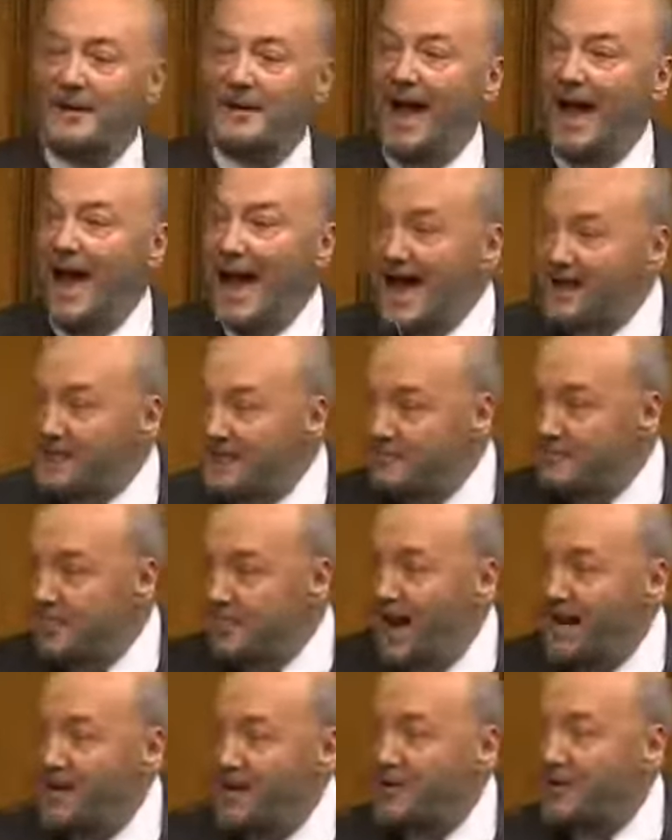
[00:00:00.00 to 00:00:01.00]
I had in
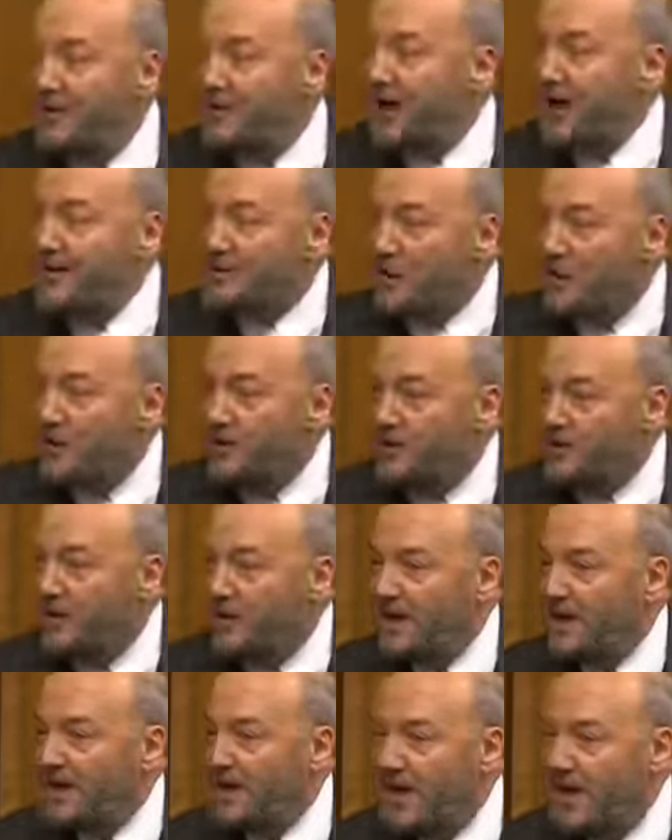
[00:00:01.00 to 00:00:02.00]
mind the Right
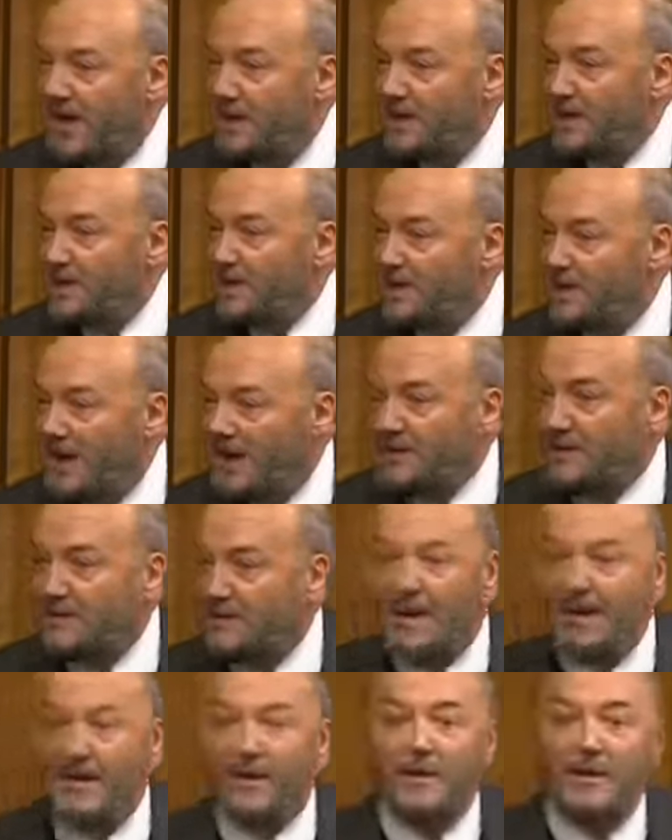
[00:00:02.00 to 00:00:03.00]
Honourable and learned
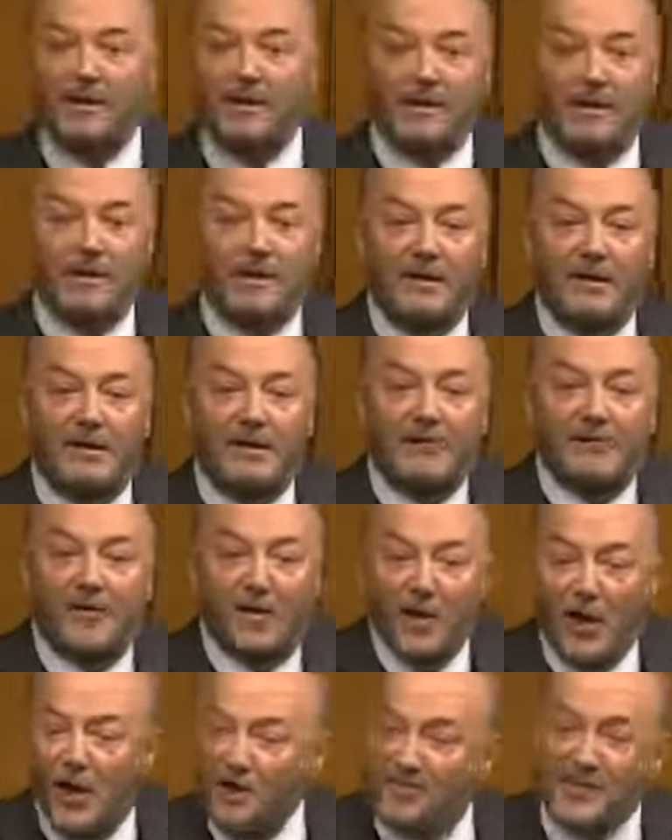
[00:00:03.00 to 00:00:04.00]
gentleman
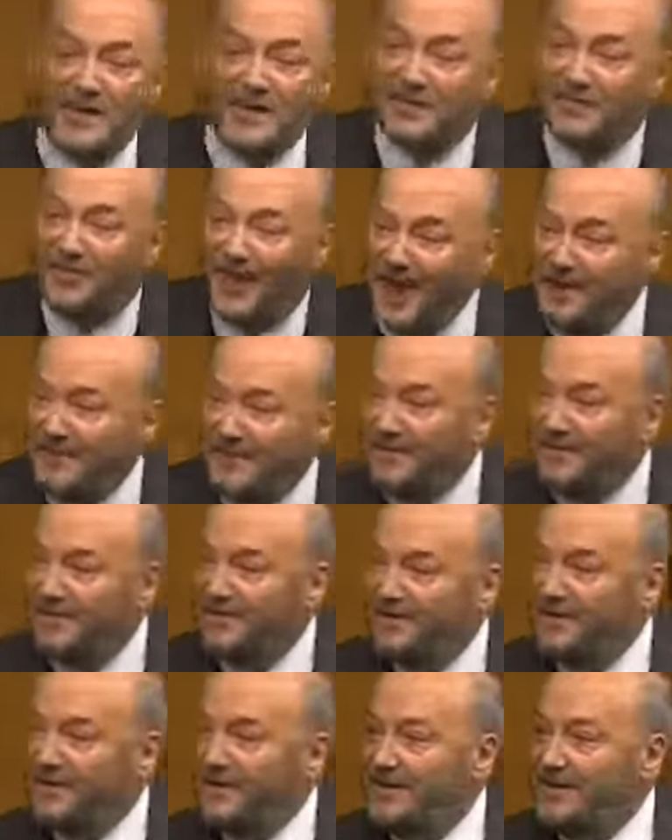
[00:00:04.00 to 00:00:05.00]
for North East Fife,
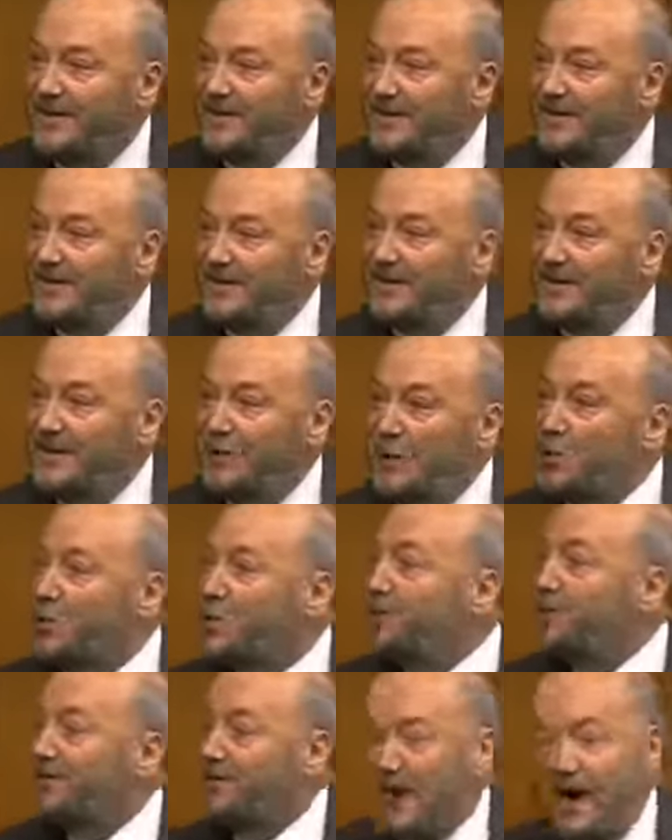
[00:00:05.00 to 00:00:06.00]
who
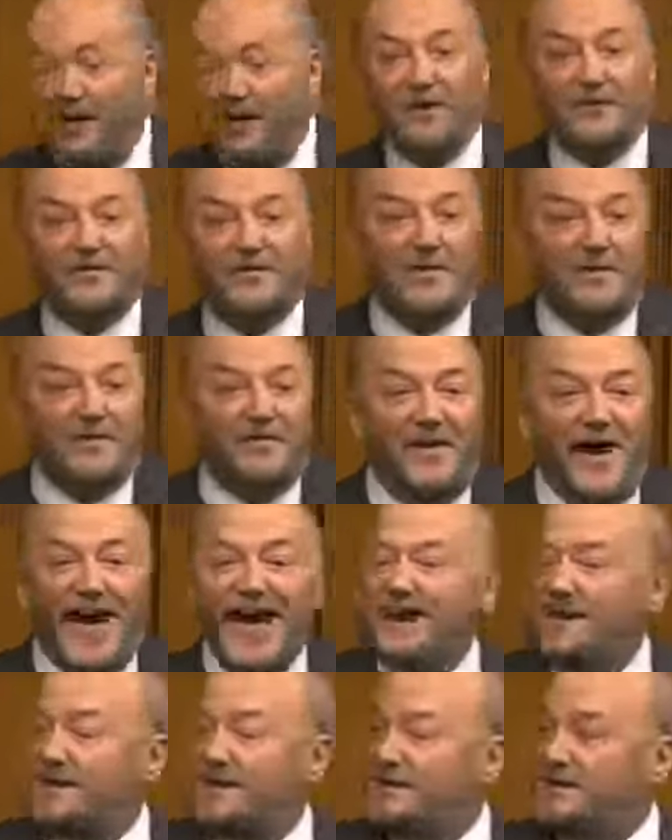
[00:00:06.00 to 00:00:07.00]
could have covered for the
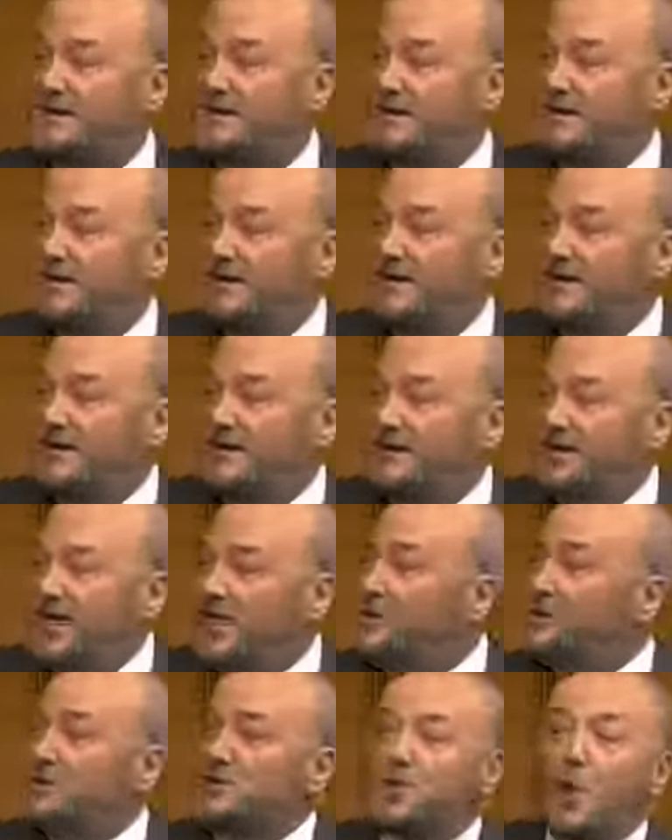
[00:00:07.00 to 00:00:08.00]
fact that
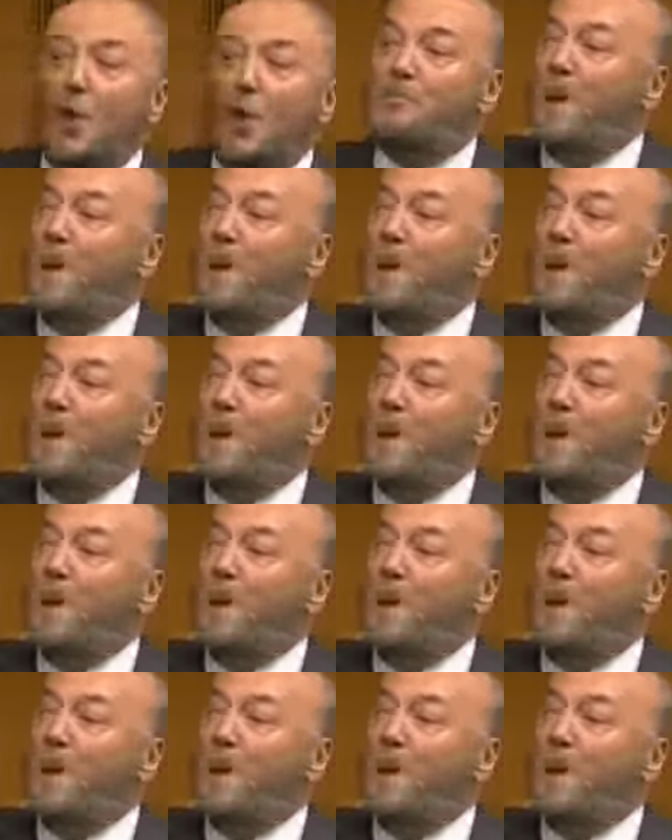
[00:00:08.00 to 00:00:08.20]
there was no